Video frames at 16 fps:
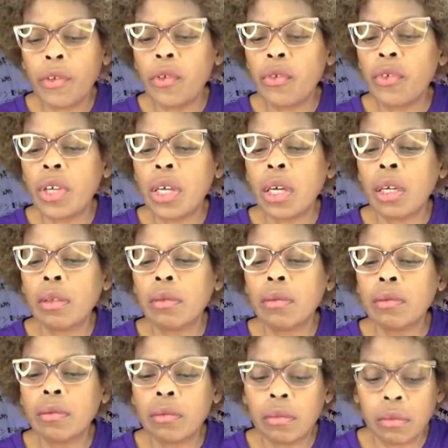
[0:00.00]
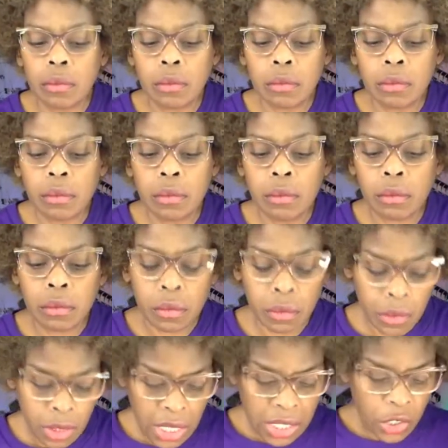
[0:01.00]
you see it.
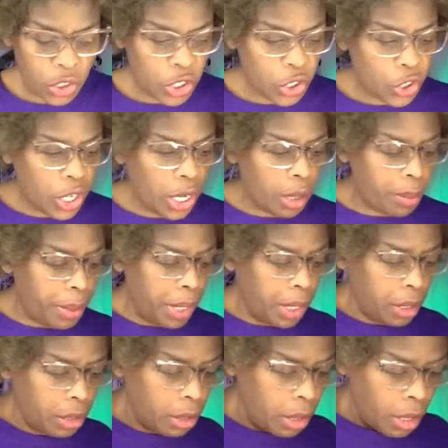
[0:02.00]
Let's just take a peek.